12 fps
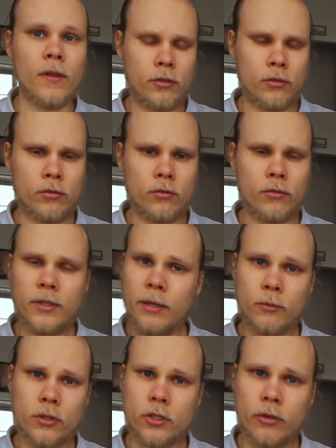To
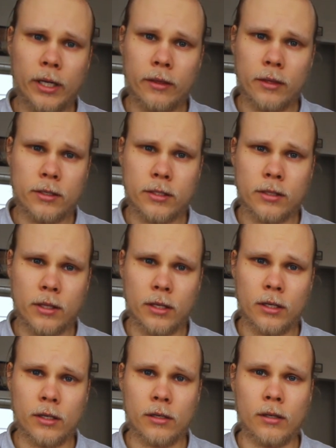demonstrate this
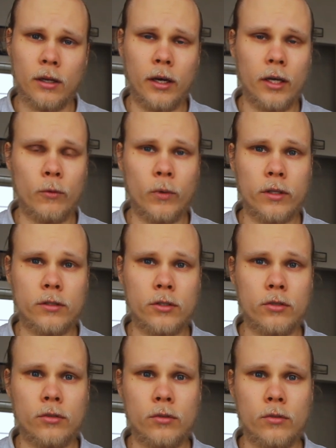thing, I want
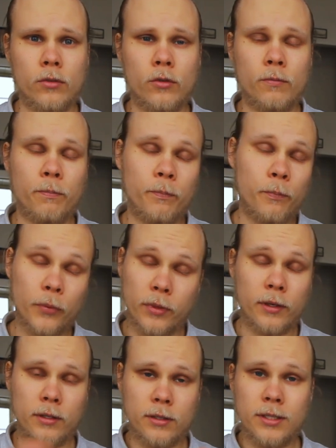to put
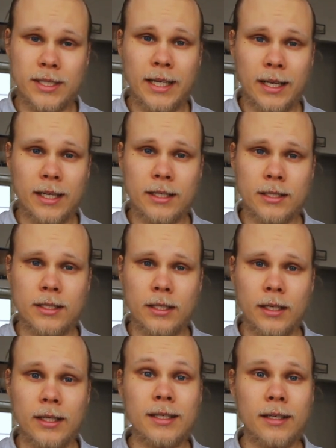the settings
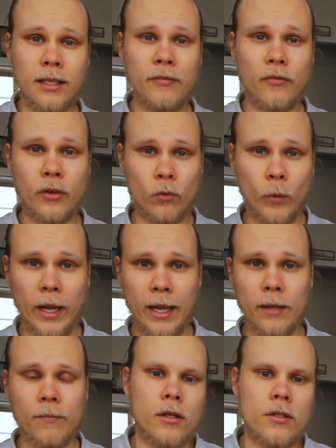in a different
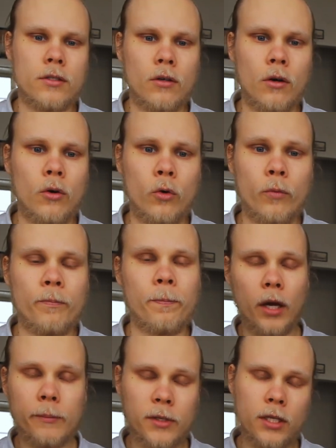way. So
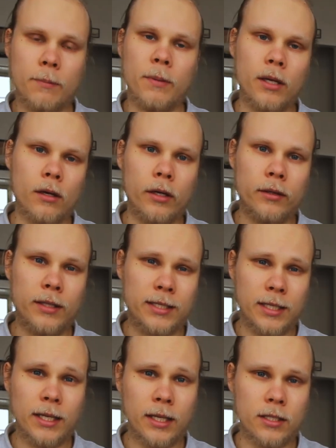I'm keeping the
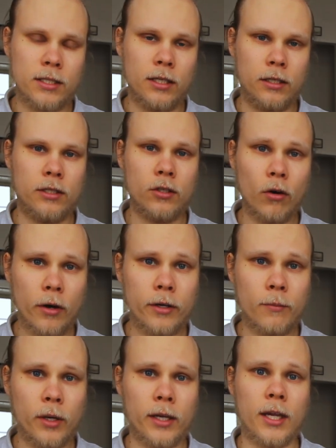settings inside
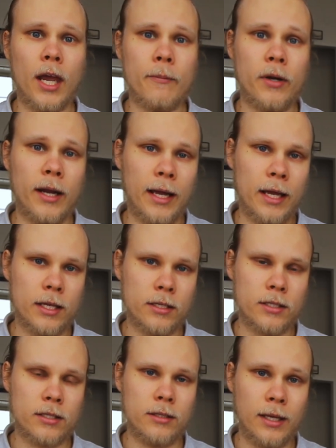my camera
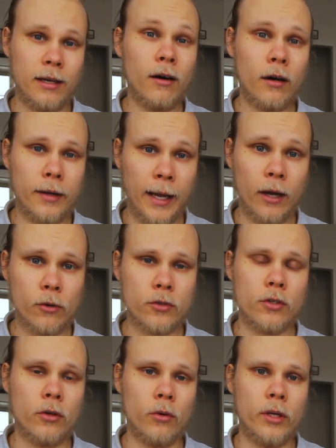as they are now,
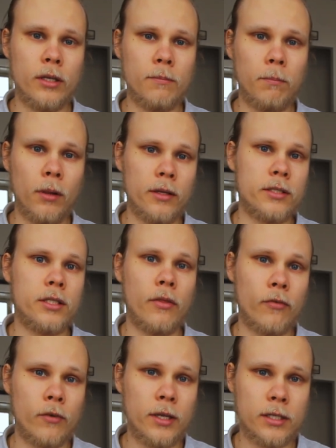so in
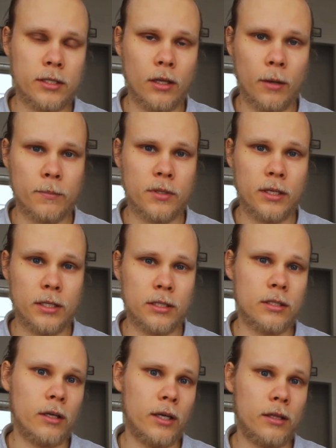+3 stops
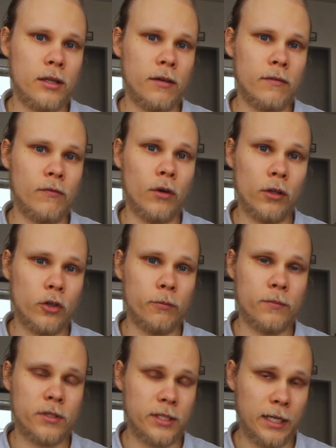inside the
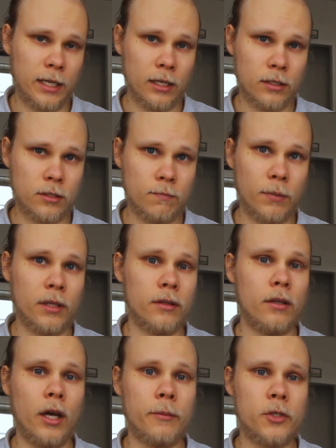volume settings, but
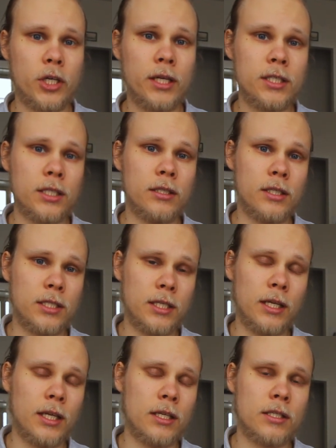I'm changing the
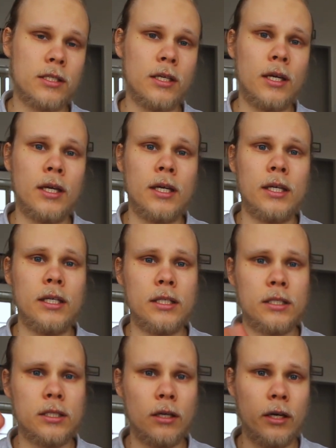settings
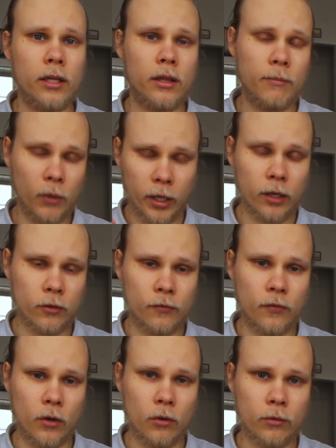inside the
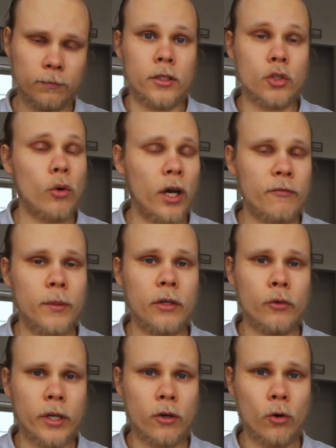microphone. So I've been
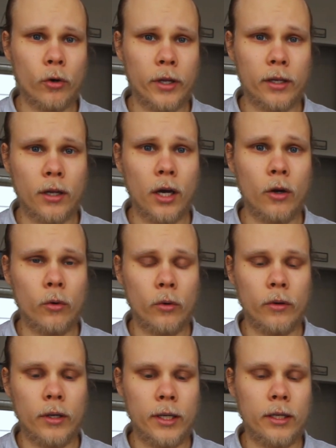recording
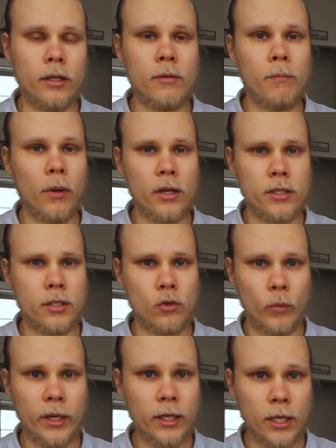now in
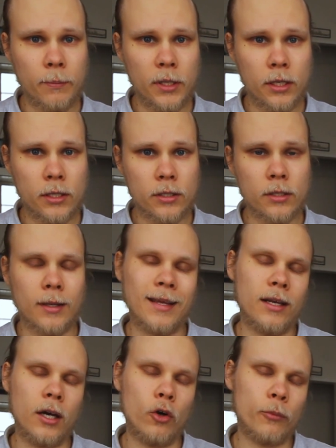+20 dPs, and
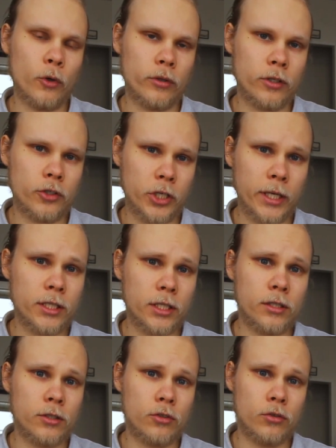now I'm going to change
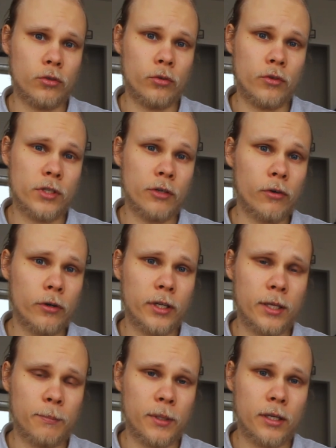it to 0
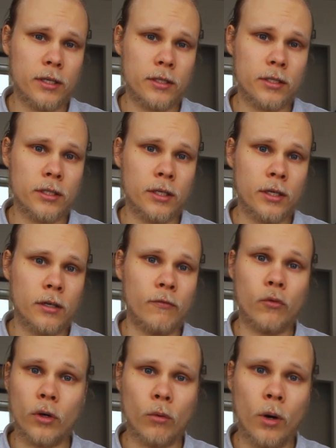dPs
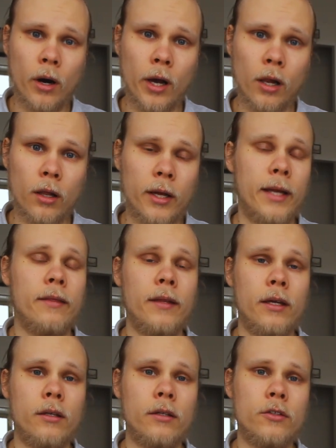for a while, and
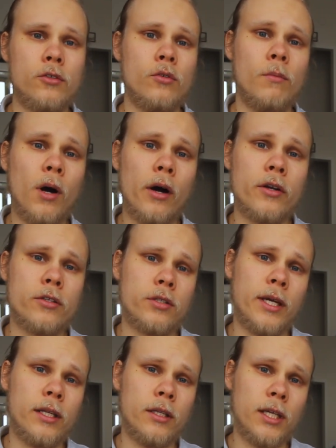then to
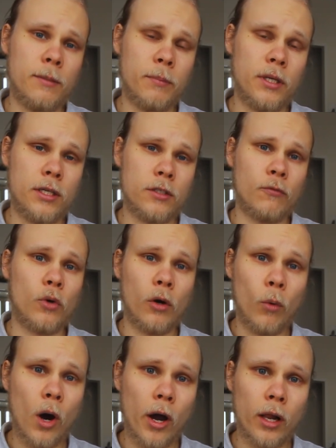-10 dPs for a
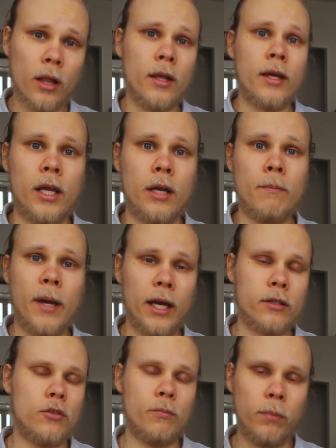while, and
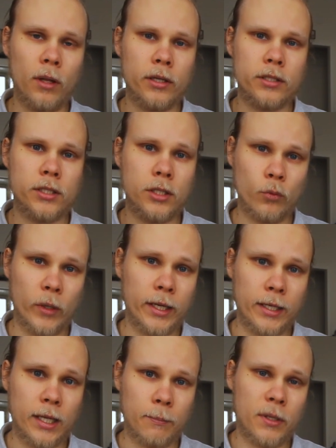back to
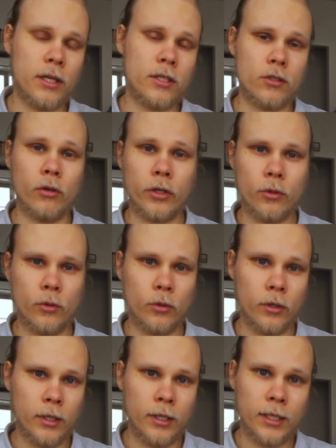+20 dPs, so you
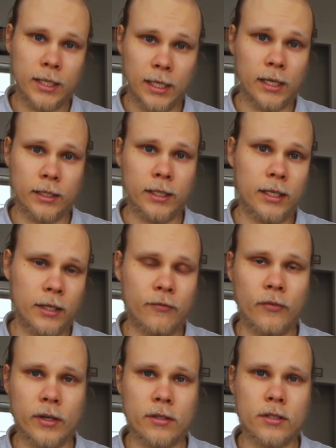hear the
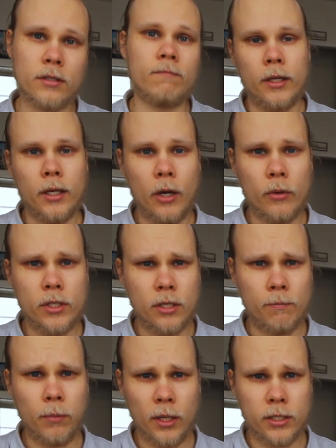difference. Now it's
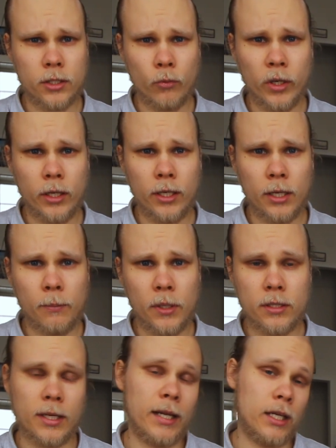in +20
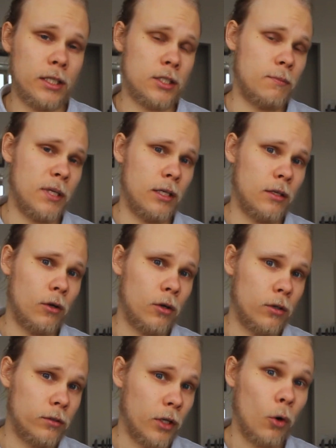dPs and it's been
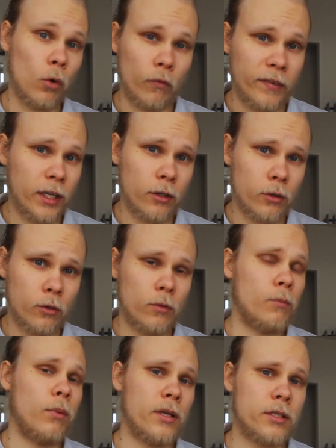the whole
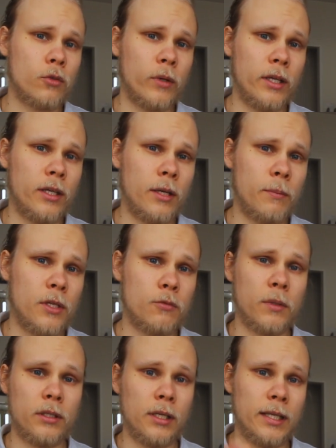video +20 dPs,
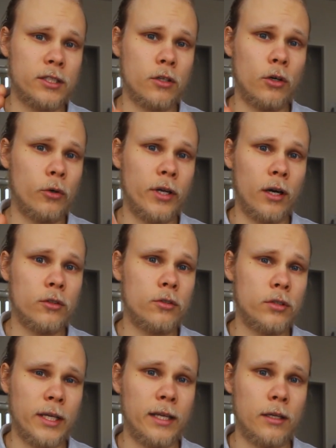but let's go down to
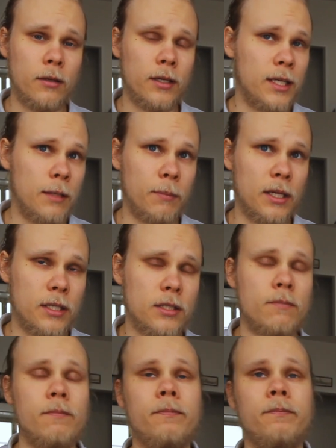10 dPs.